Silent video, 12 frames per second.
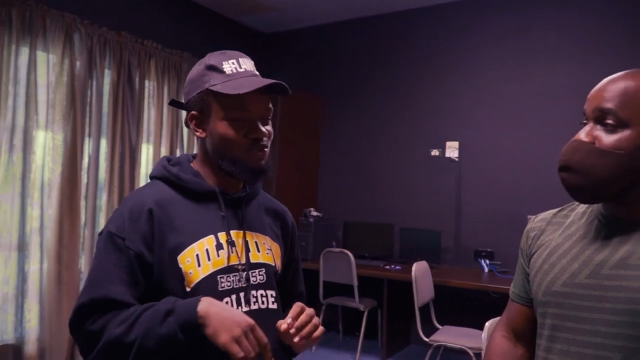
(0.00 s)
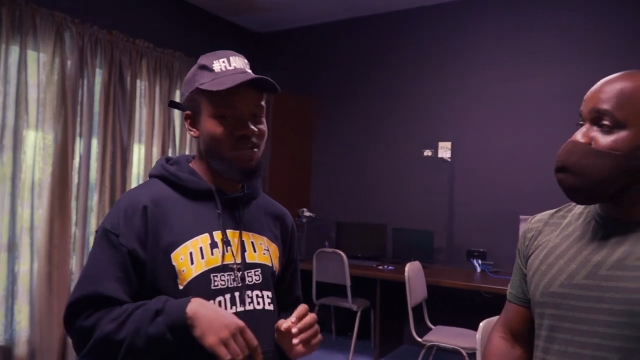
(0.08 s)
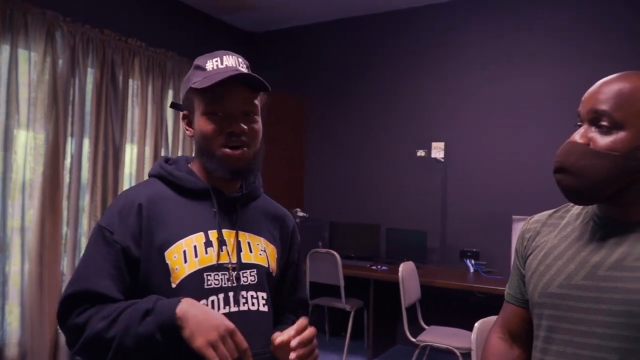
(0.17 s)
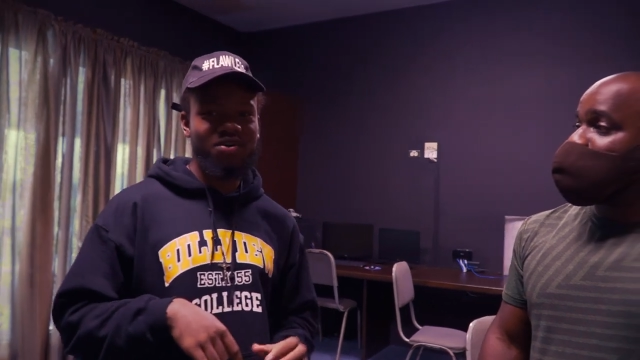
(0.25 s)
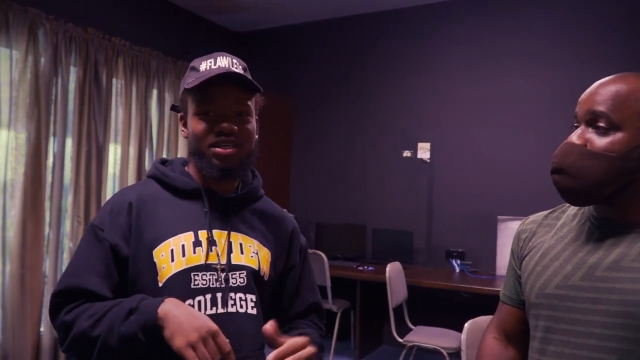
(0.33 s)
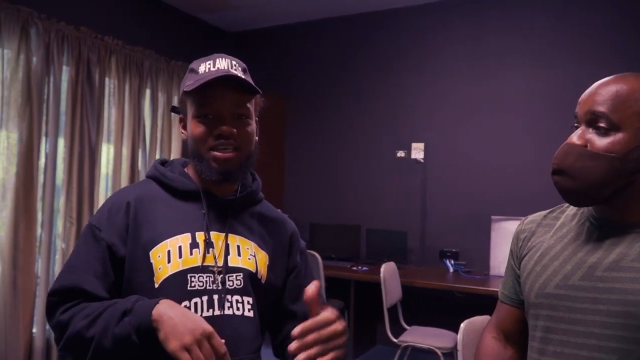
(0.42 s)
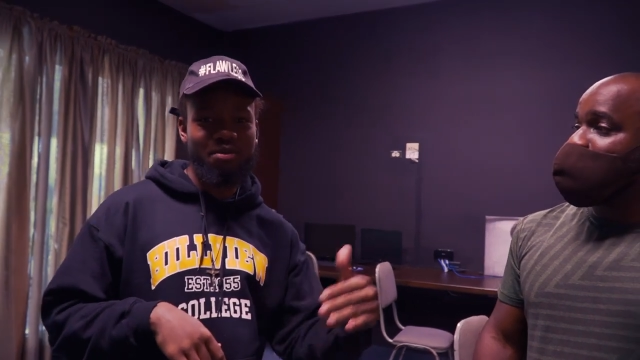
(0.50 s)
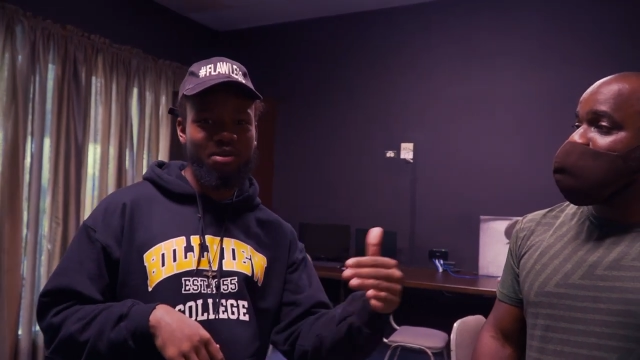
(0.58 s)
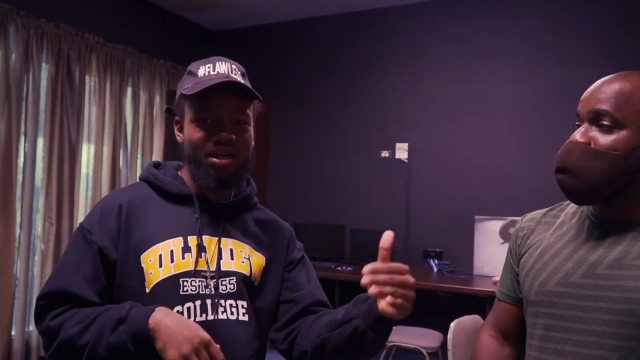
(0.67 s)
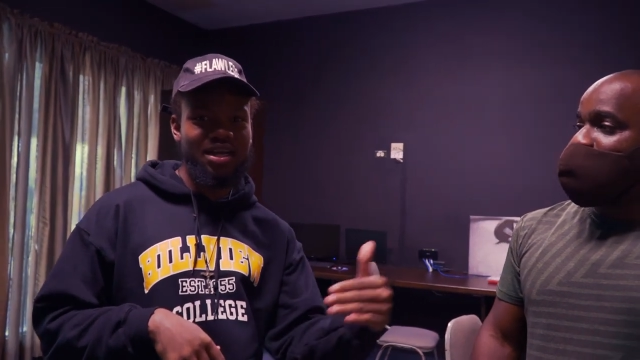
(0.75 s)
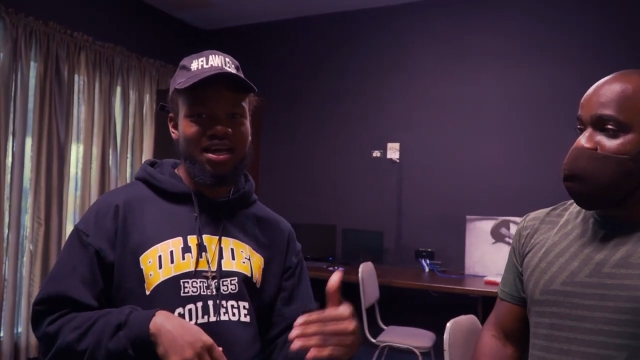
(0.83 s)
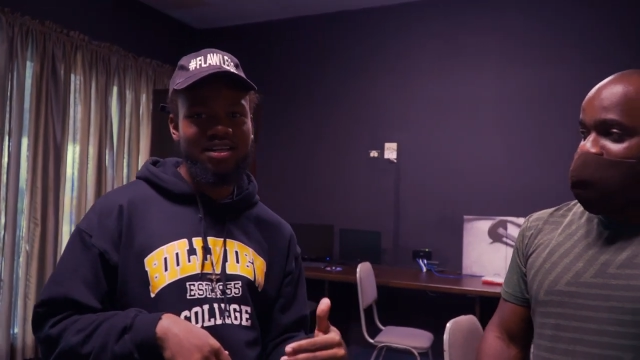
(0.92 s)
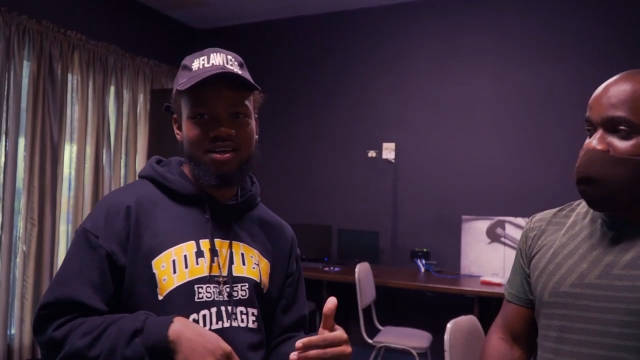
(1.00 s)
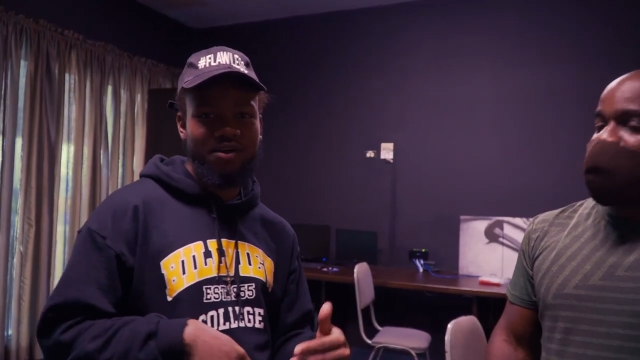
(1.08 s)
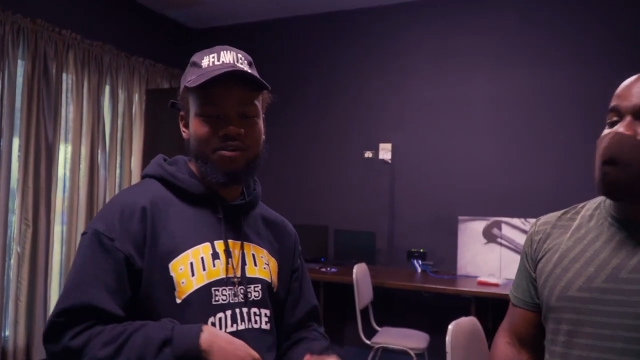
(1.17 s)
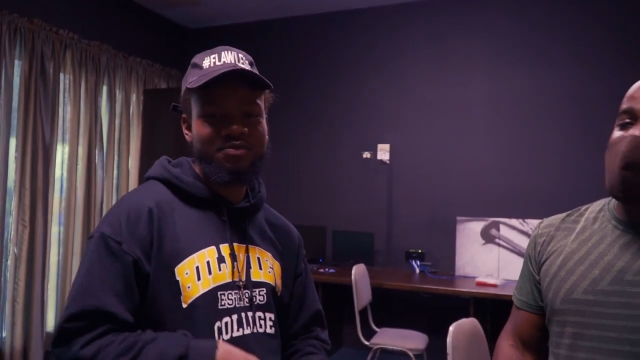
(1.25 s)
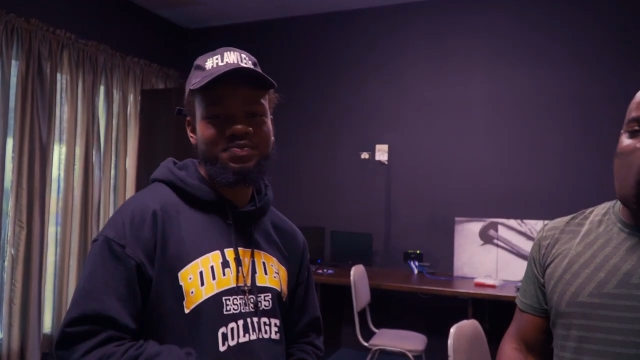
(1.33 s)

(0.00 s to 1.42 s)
too loud, he could bring that down.